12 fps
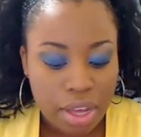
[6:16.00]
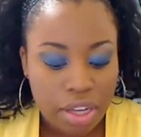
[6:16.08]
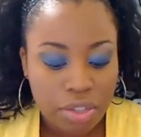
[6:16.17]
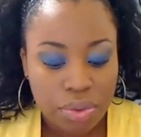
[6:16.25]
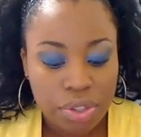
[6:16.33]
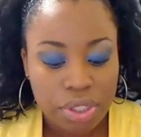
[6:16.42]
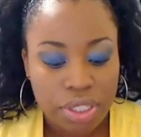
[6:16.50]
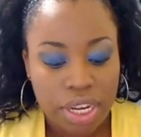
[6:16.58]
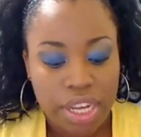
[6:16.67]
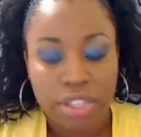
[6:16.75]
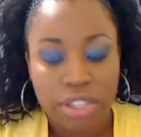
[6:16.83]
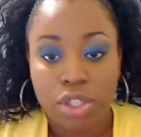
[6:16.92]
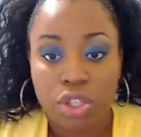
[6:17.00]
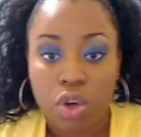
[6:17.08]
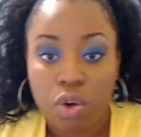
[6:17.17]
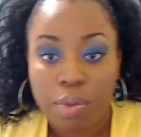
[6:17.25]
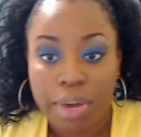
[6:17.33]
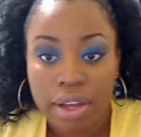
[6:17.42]
is we're going to take
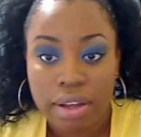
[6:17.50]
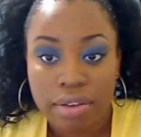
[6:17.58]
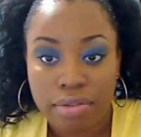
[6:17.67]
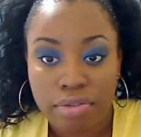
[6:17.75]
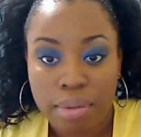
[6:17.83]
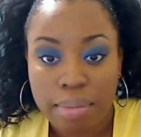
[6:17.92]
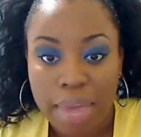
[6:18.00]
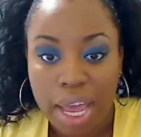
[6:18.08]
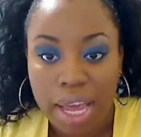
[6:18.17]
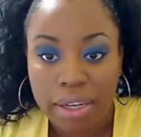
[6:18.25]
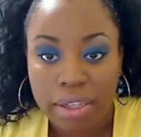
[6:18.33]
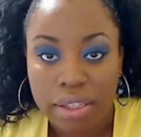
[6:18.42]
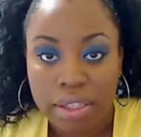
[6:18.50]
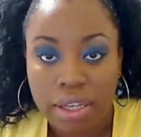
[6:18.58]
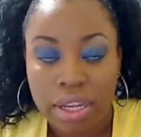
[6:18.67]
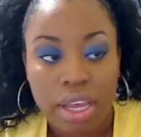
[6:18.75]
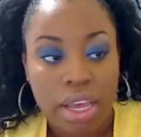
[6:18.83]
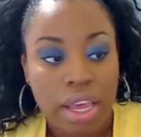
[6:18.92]
Soba from MAC,
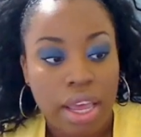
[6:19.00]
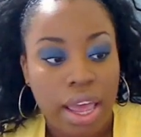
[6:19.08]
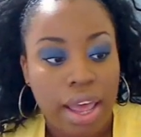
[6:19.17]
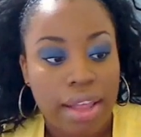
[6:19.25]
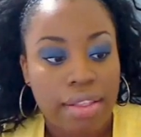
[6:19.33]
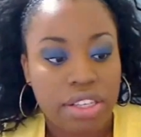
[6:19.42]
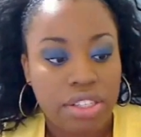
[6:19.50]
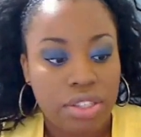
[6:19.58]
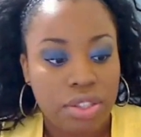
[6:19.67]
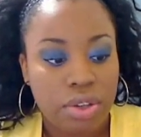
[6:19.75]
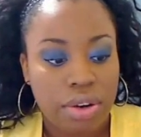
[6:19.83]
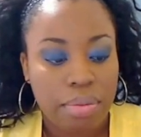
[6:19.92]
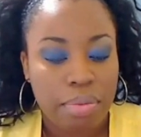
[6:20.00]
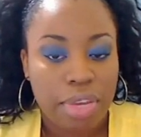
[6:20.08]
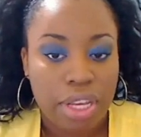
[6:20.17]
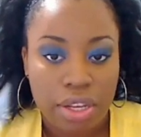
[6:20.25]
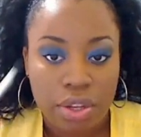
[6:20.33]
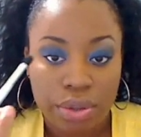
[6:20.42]
and this is going to
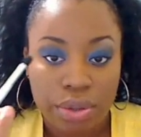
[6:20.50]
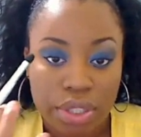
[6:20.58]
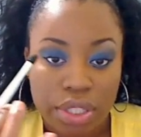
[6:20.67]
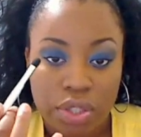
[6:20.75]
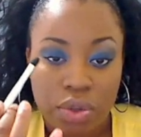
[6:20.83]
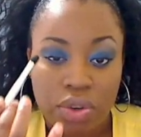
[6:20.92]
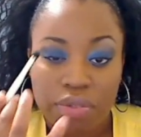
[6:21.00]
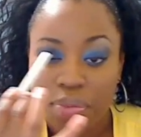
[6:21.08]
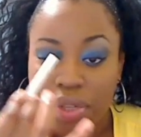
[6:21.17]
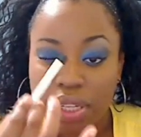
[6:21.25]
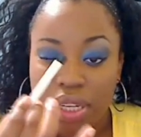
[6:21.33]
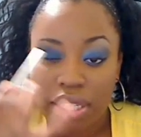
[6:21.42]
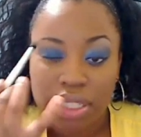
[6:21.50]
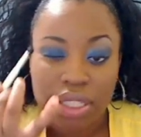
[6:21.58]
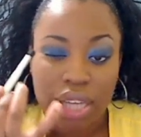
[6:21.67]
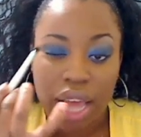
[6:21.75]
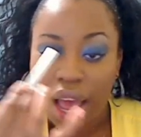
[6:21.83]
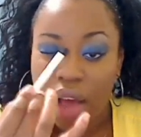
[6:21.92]
be used to sort of
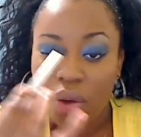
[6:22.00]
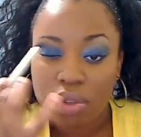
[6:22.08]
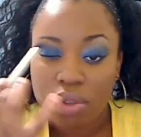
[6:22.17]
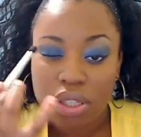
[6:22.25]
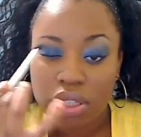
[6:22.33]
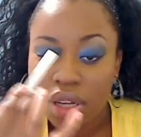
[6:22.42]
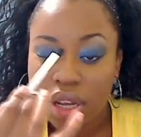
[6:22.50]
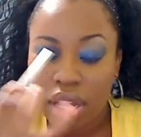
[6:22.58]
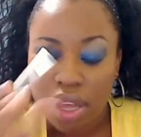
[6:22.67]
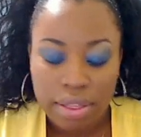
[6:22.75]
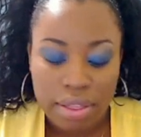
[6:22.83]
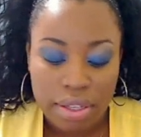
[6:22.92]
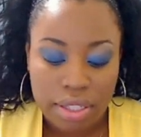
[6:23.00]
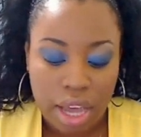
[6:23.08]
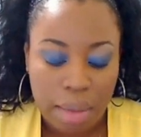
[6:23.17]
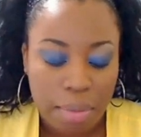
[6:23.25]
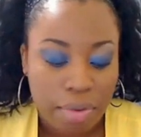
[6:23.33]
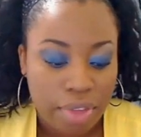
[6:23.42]
blend out the
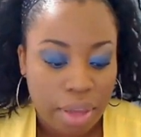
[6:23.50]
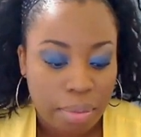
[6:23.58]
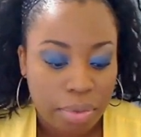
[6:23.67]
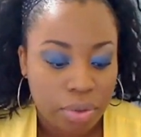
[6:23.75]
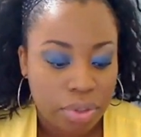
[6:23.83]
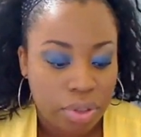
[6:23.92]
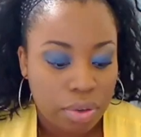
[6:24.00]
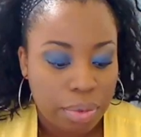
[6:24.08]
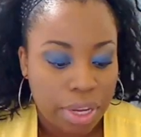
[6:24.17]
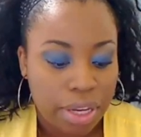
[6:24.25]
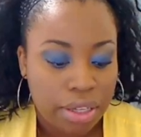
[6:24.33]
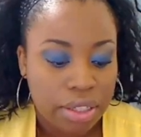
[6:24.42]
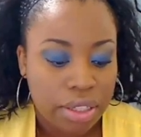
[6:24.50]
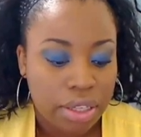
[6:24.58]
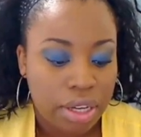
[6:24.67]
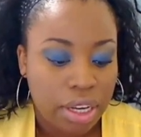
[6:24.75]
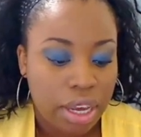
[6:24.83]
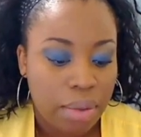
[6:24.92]
top of that blue a little bit,
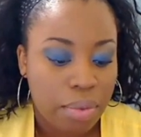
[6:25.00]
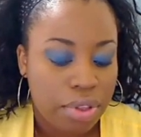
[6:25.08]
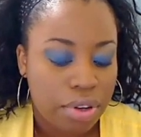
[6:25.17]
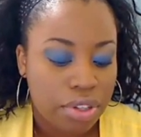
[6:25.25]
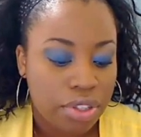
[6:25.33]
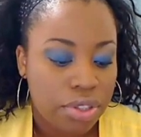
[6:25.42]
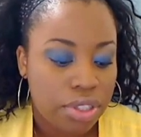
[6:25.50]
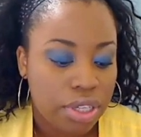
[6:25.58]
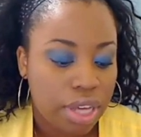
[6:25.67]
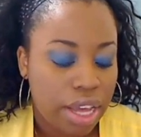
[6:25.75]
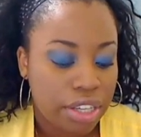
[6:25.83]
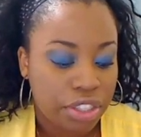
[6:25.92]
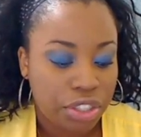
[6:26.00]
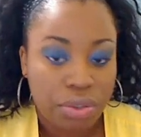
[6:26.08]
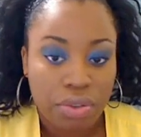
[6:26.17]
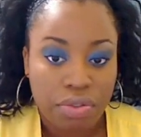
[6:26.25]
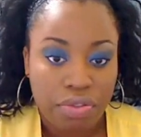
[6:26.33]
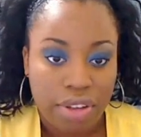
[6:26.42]
again with our Sonia
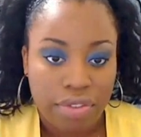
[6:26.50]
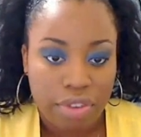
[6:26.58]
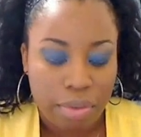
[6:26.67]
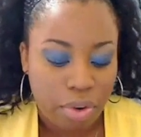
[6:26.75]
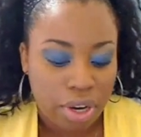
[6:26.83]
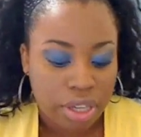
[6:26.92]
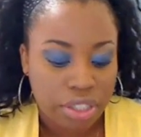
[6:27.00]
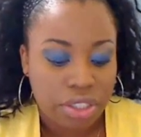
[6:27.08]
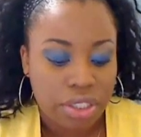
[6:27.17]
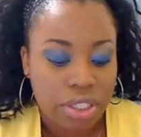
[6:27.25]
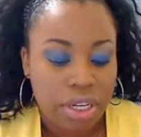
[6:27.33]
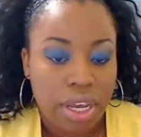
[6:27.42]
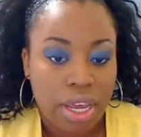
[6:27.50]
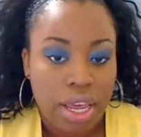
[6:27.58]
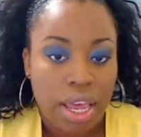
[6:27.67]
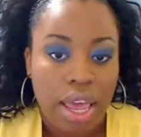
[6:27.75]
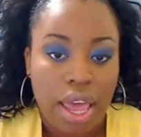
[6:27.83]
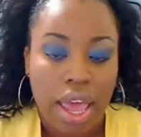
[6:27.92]
Kashuk fluffy brush,
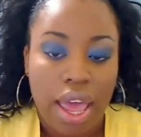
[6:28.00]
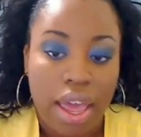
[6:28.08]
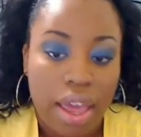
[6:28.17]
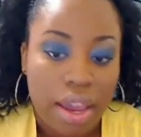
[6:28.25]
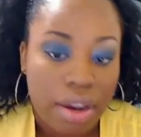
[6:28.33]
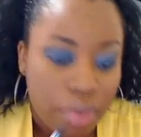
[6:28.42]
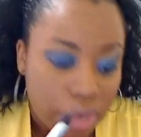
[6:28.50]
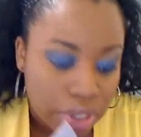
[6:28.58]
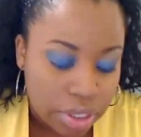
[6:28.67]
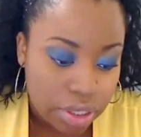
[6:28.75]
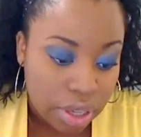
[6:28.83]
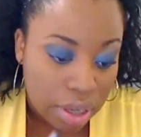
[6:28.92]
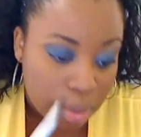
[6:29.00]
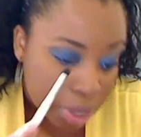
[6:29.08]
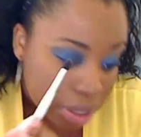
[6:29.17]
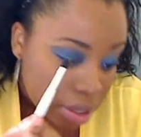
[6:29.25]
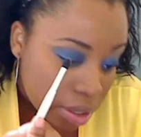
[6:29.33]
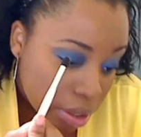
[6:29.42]
and we're just going to
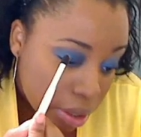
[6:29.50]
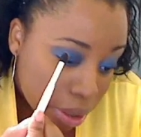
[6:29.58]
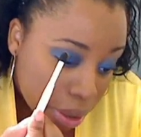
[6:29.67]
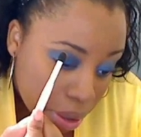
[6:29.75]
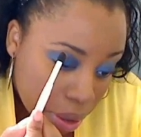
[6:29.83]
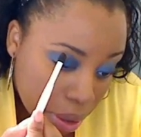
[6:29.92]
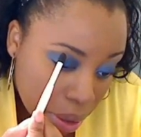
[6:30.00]
basically